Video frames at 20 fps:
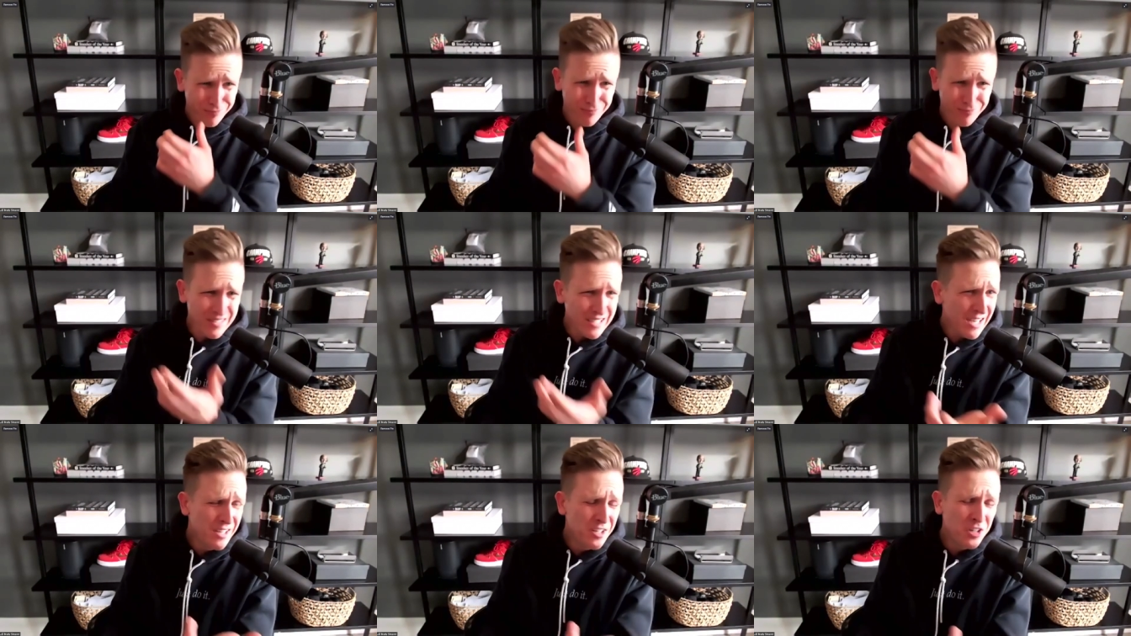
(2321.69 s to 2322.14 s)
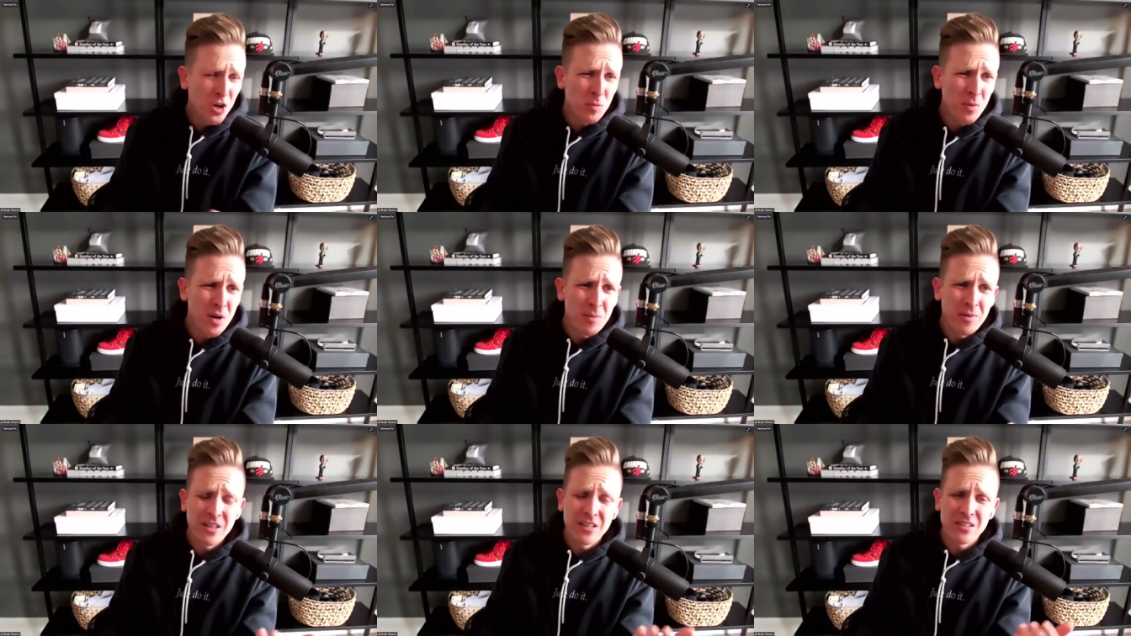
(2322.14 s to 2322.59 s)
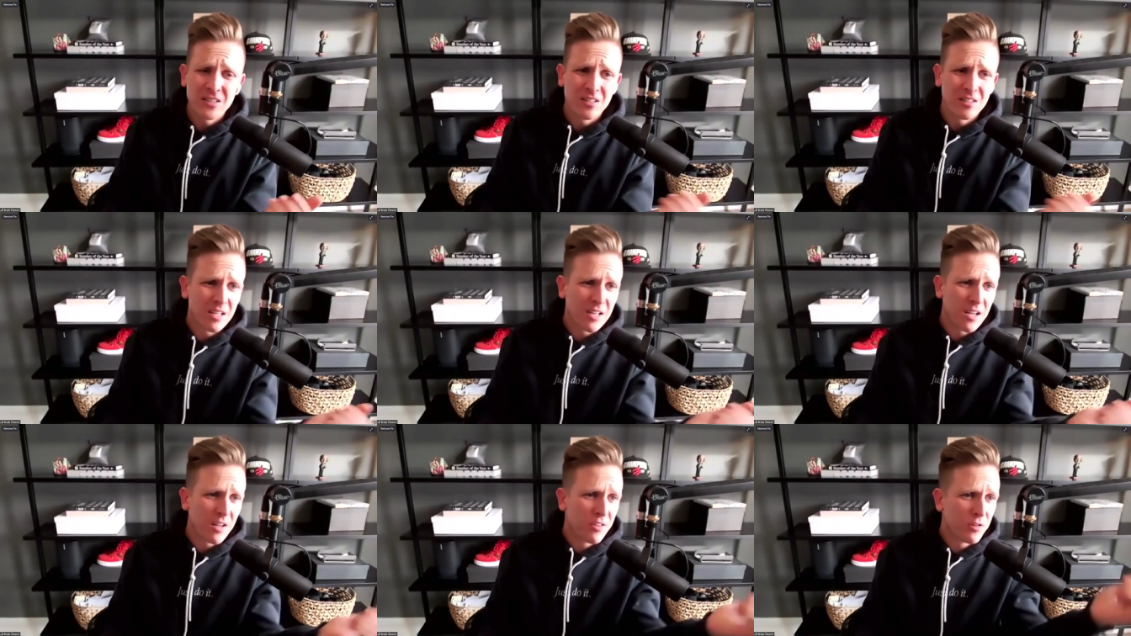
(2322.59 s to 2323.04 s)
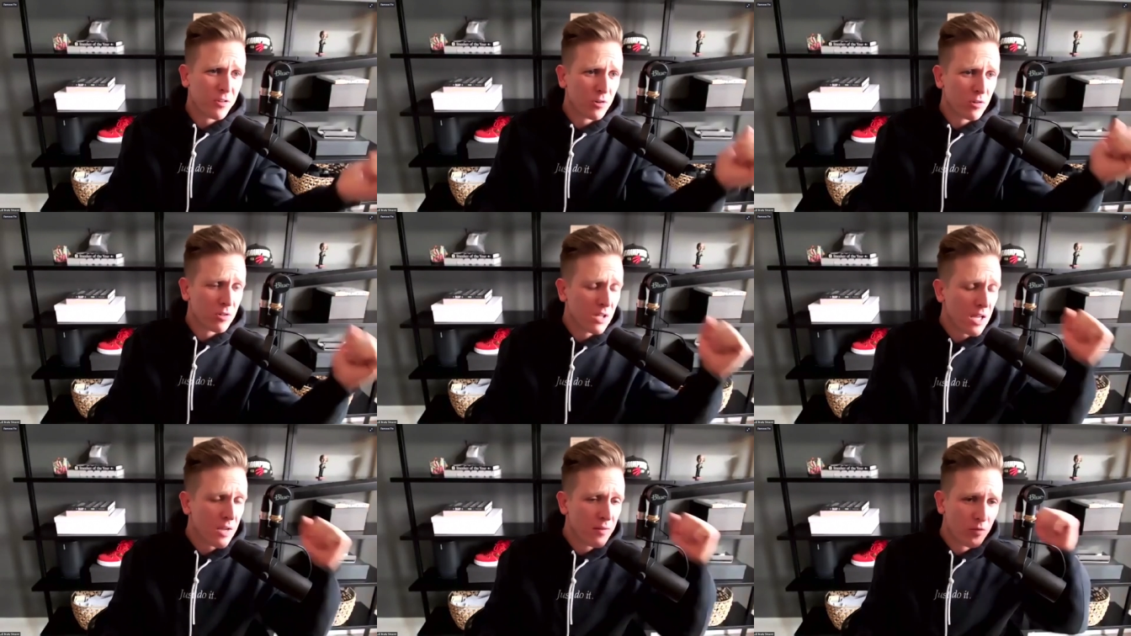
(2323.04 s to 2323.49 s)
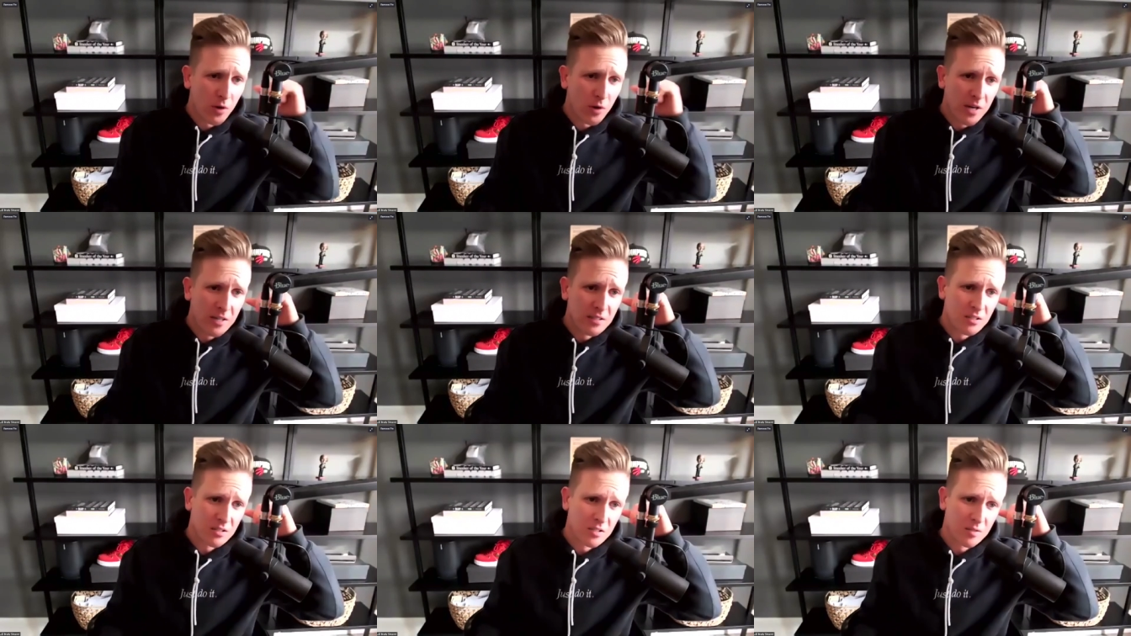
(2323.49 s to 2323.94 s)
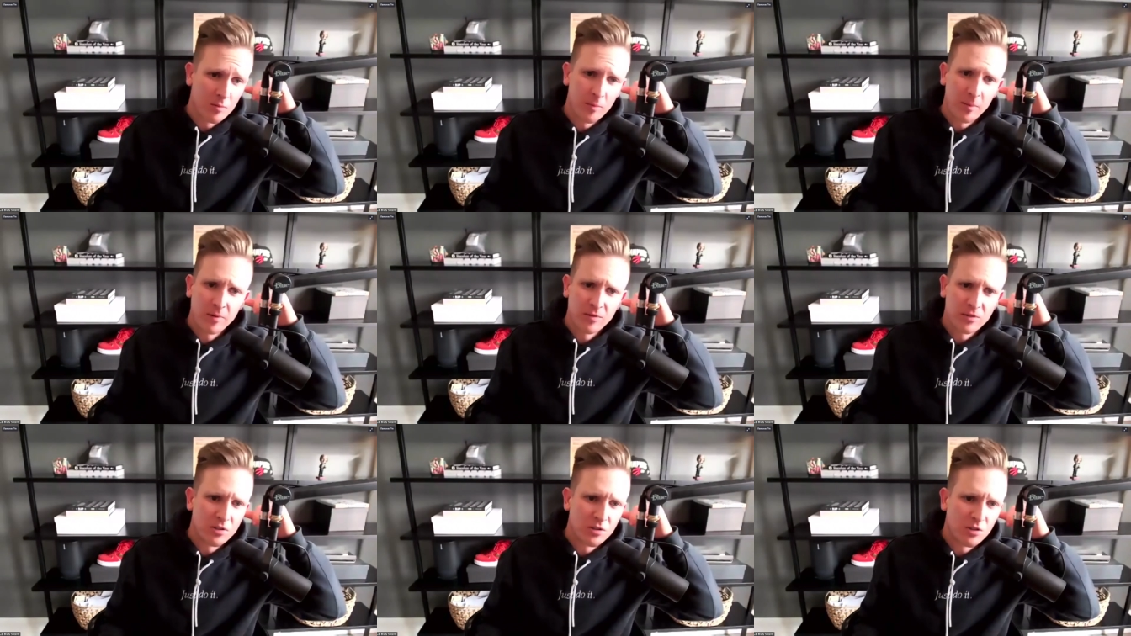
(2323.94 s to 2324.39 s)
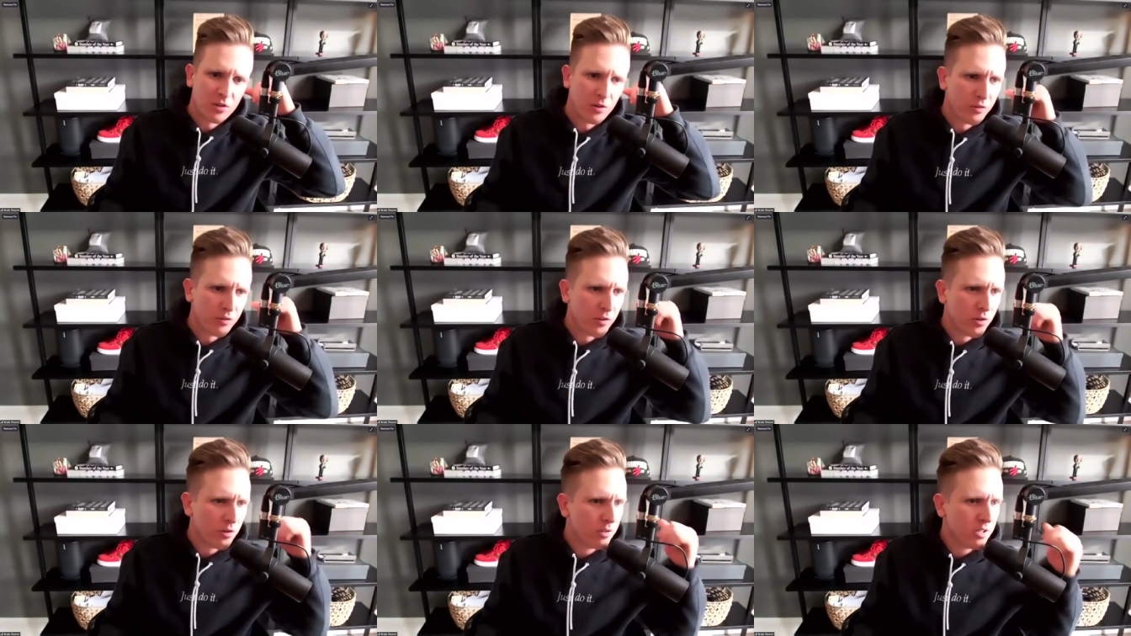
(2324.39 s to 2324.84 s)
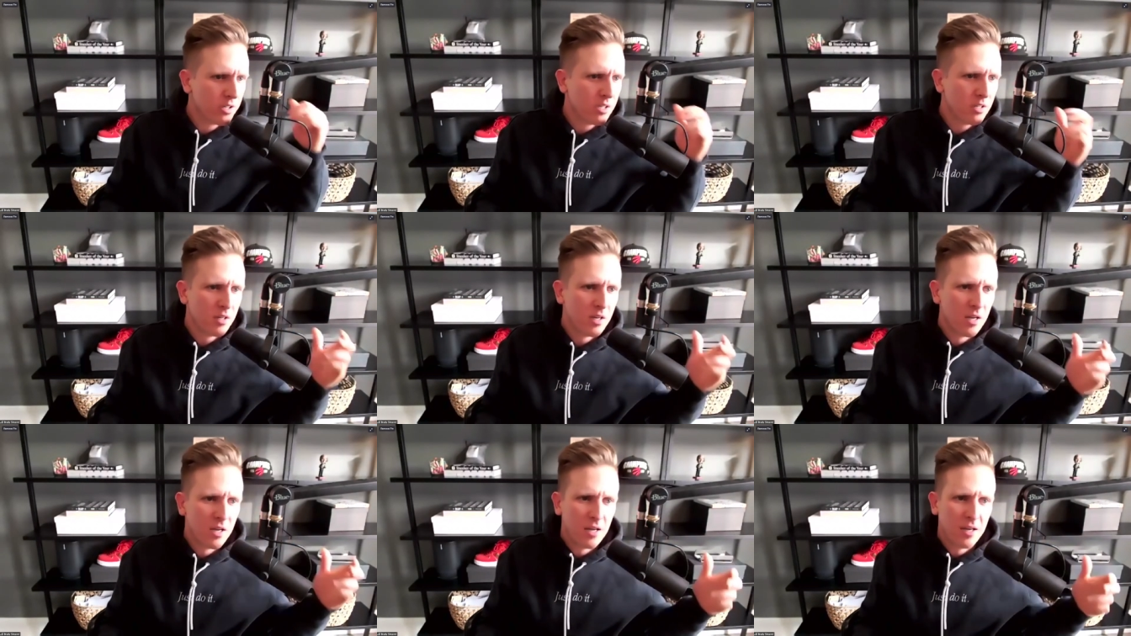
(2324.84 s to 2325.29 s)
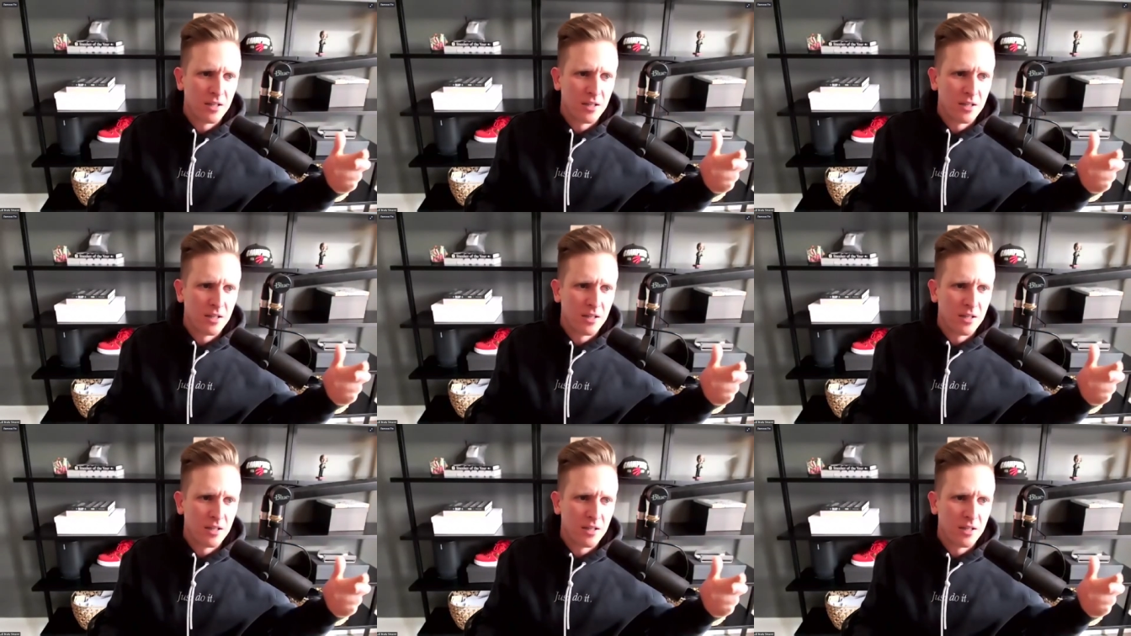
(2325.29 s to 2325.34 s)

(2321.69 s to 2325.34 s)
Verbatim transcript: and you know maybe this is like a third life crisis i'm about to turn 30